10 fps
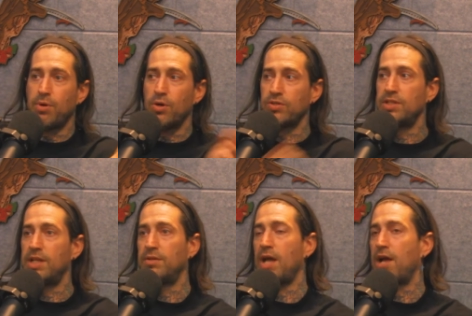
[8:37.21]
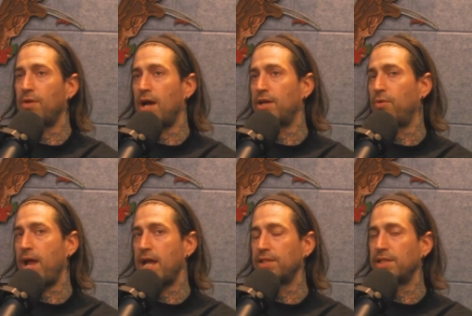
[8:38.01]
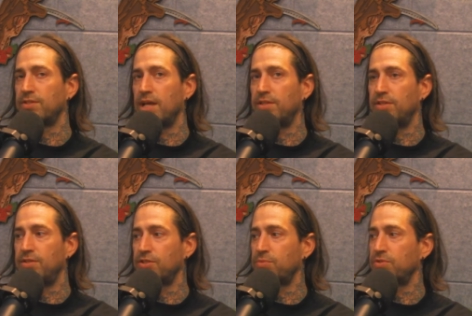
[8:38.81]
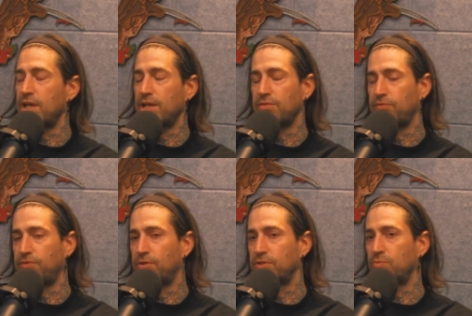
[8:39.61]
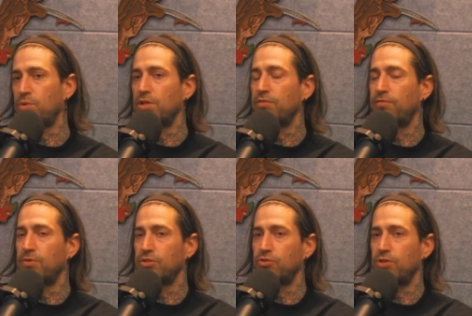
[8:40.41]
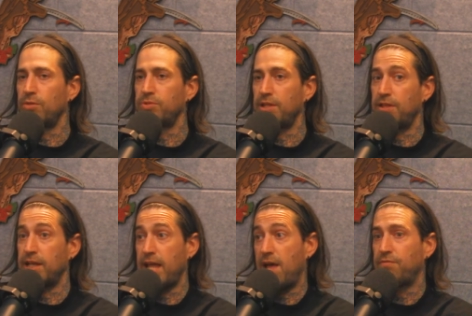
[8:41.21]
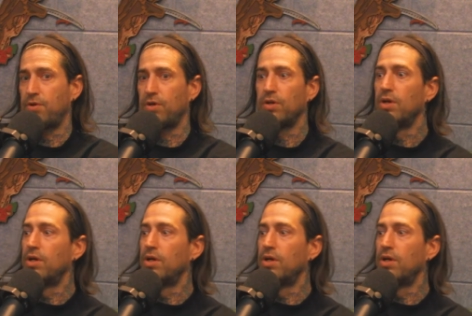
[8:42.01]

in person. And I I know Haley said that this was like the first one of the first trips I think ever